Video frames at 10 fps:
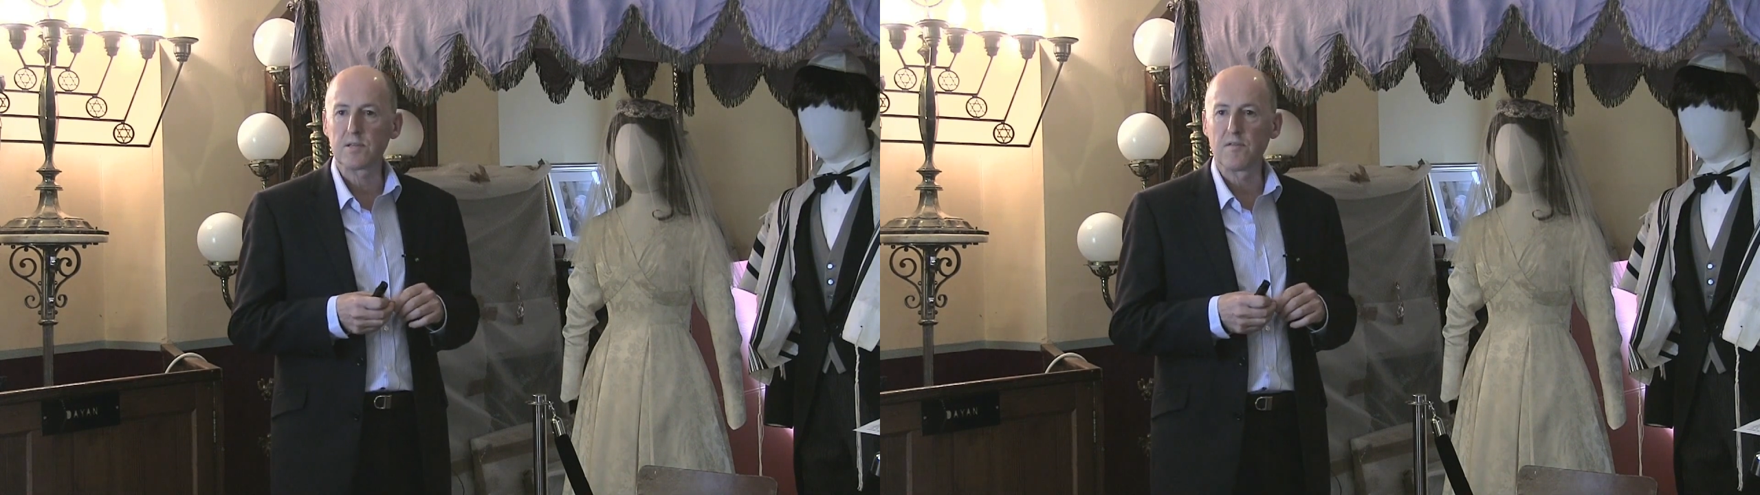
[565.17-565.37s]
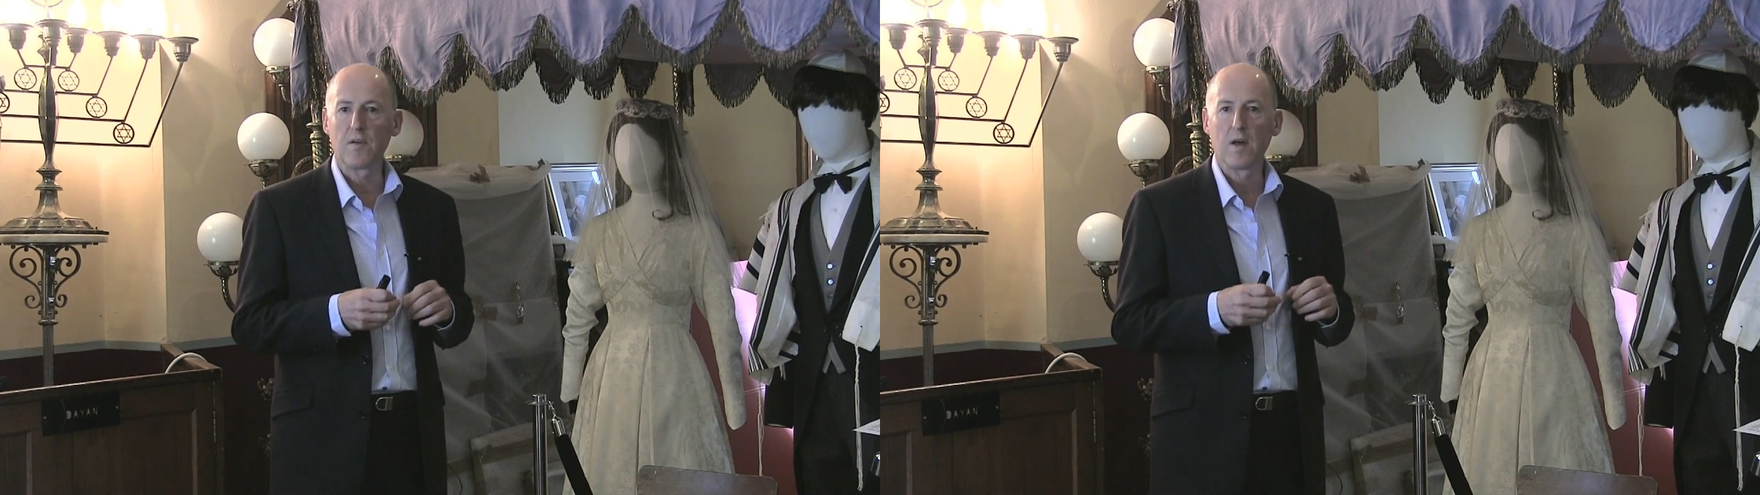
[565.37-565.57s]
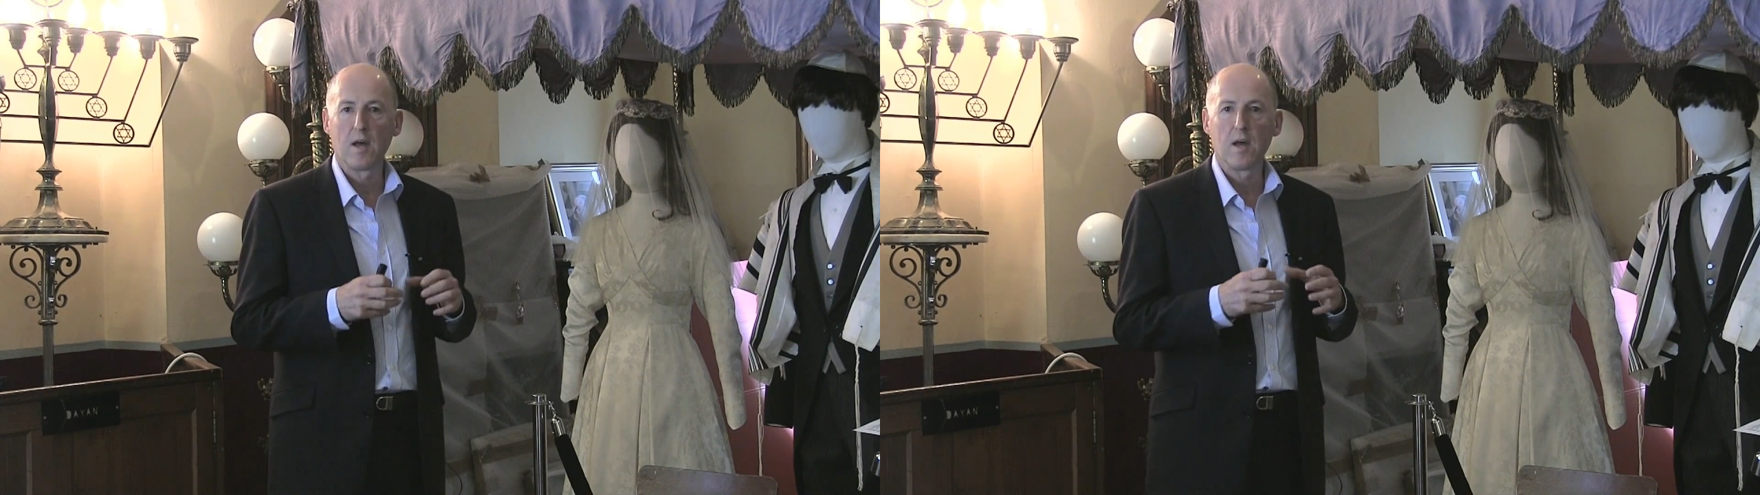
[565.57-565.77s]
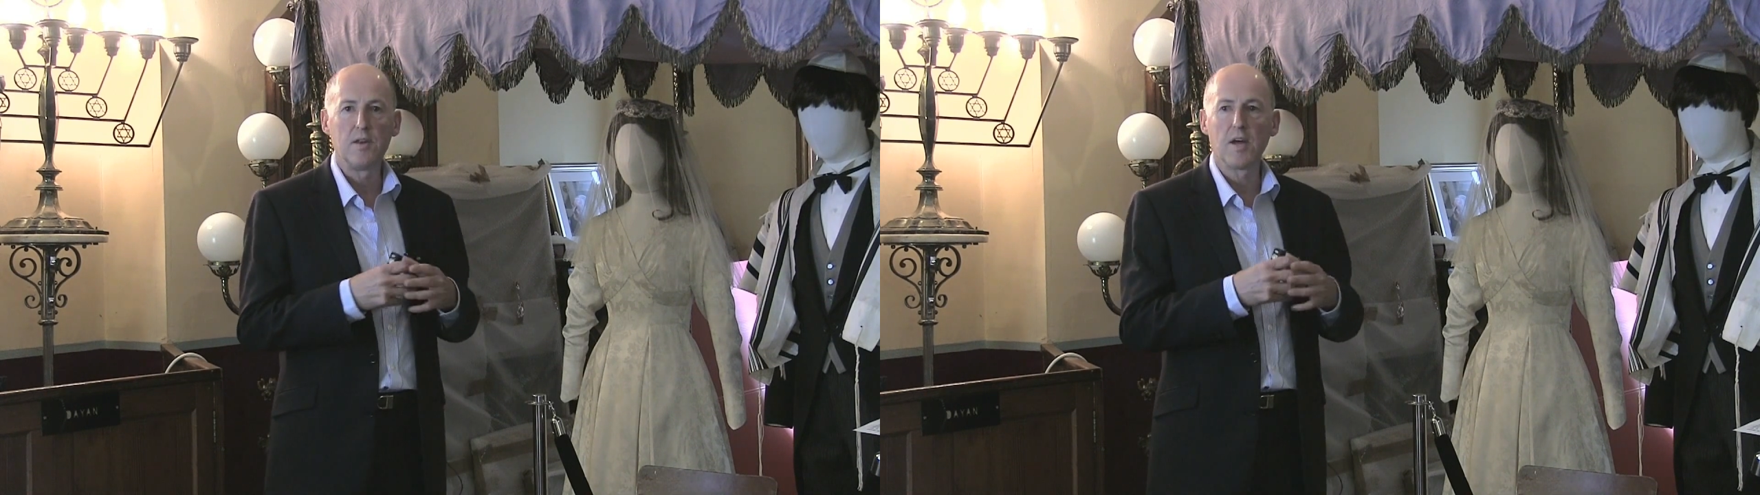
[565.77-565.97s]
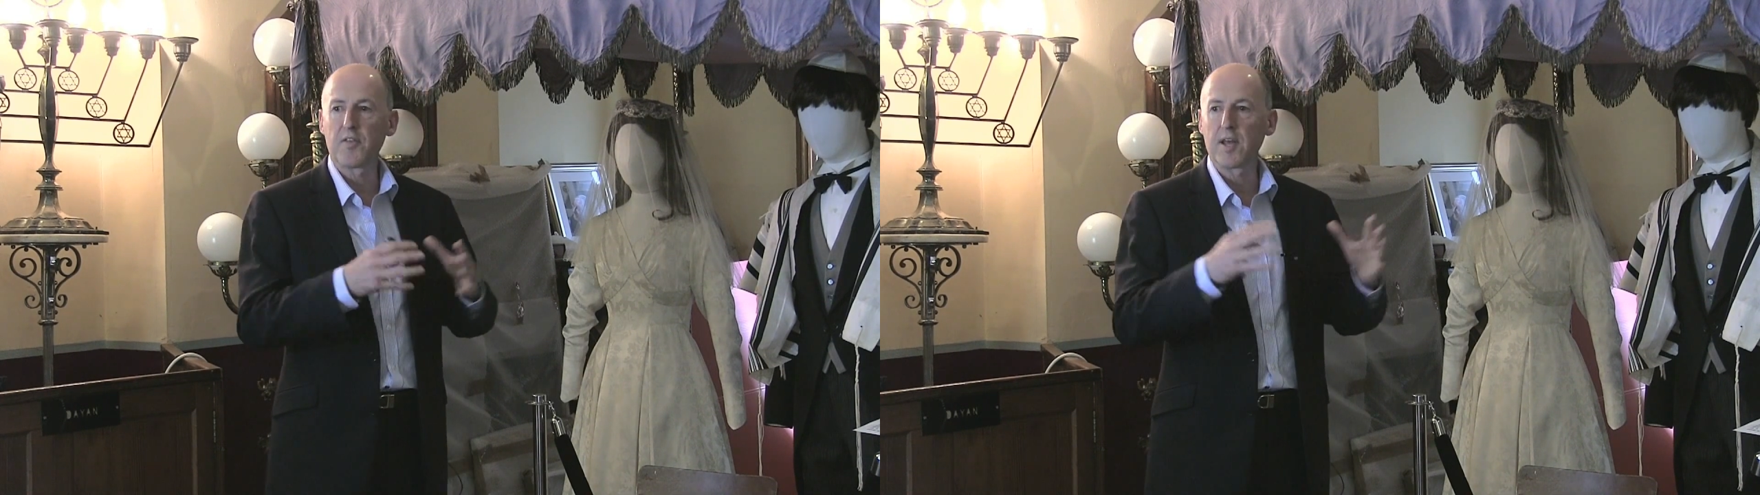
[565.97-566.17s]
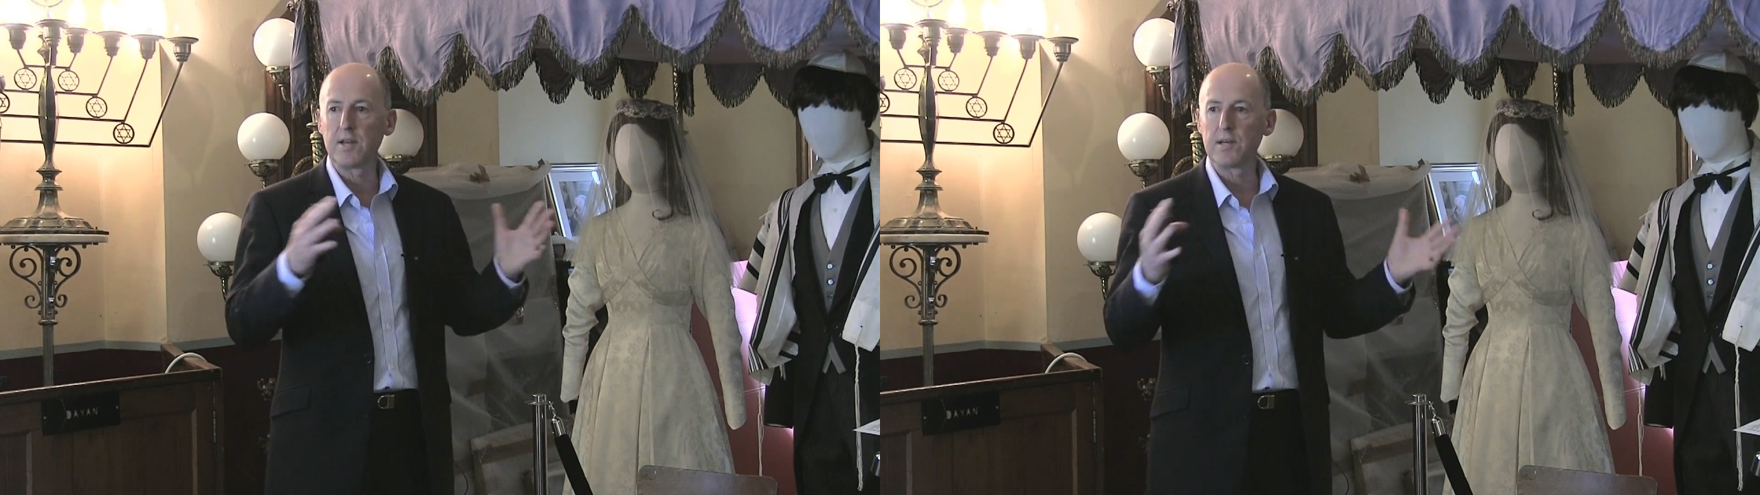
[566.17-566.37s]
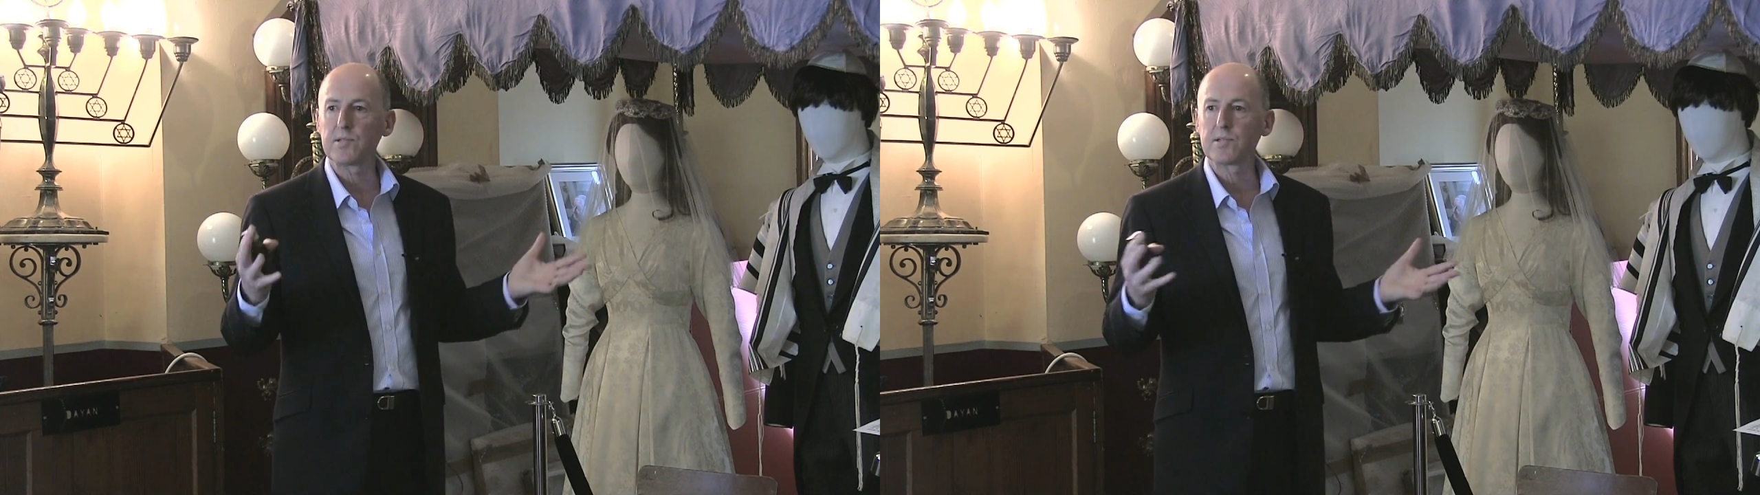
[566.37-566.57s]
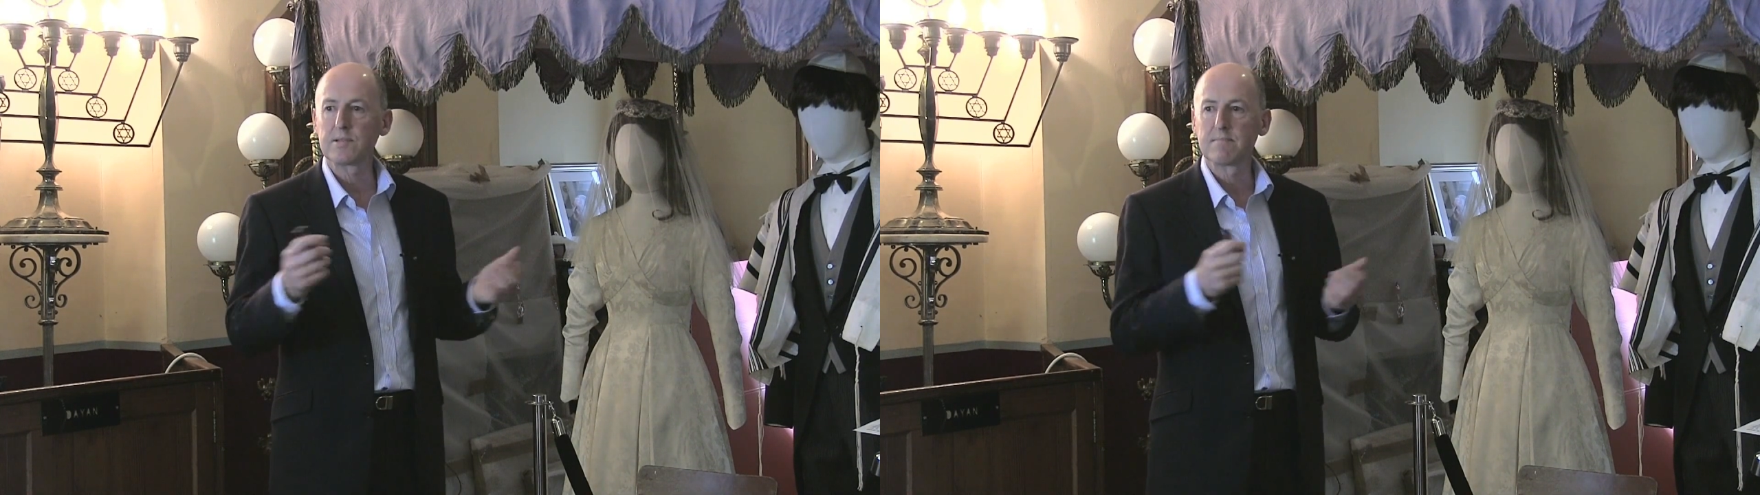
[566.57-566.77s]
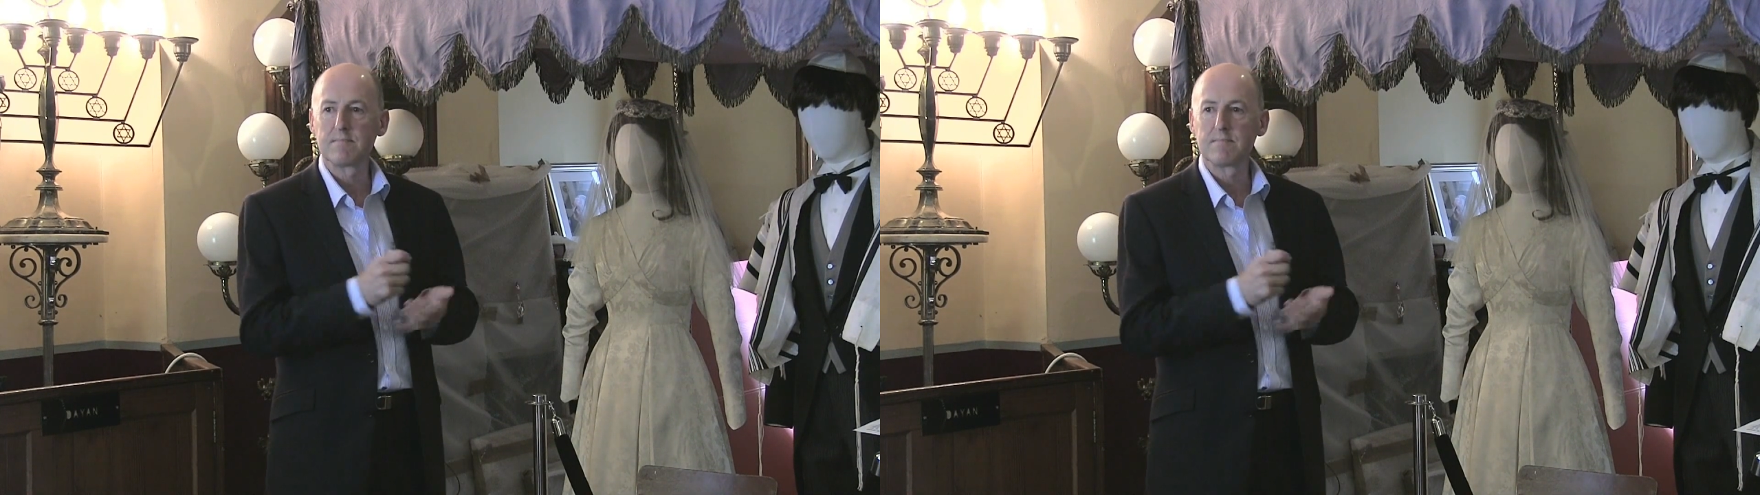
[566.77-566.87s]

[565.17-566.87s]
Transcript: of nothingness.